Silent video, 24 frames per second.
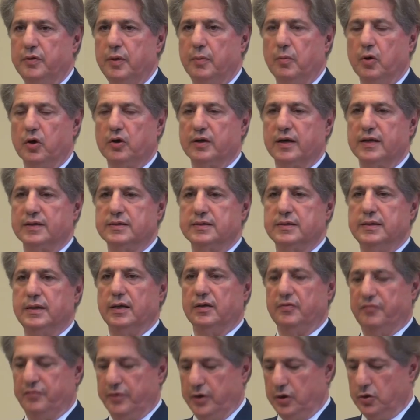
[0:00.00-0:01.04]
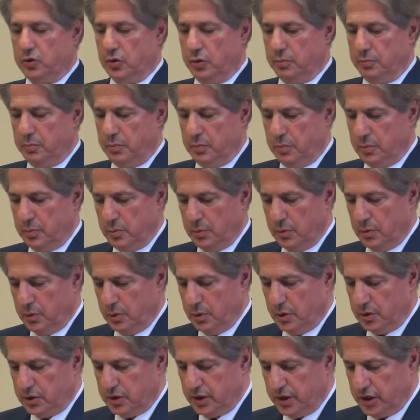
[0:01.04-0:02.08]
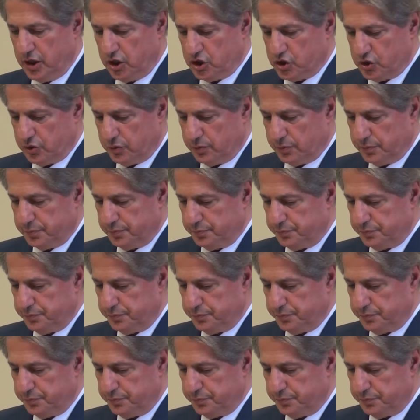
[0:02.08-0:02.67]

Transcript: democracy and freedom in the region.